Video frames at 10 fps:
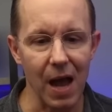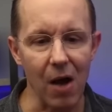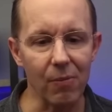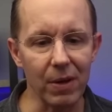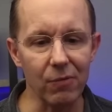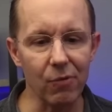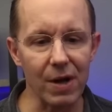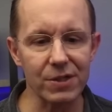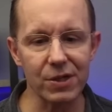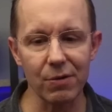How many
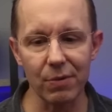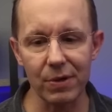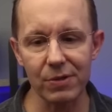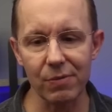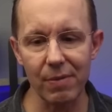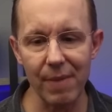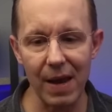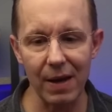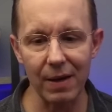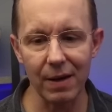rescuers
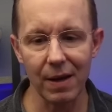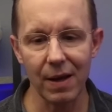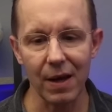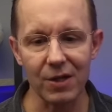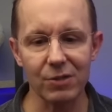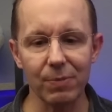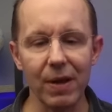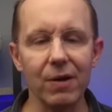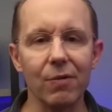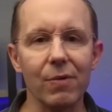remain?
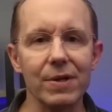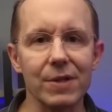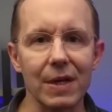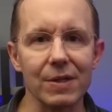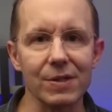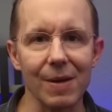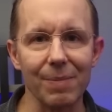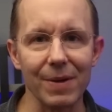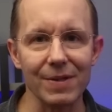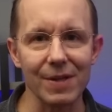Explain your reasoning step
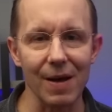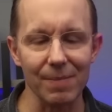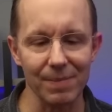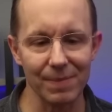by step.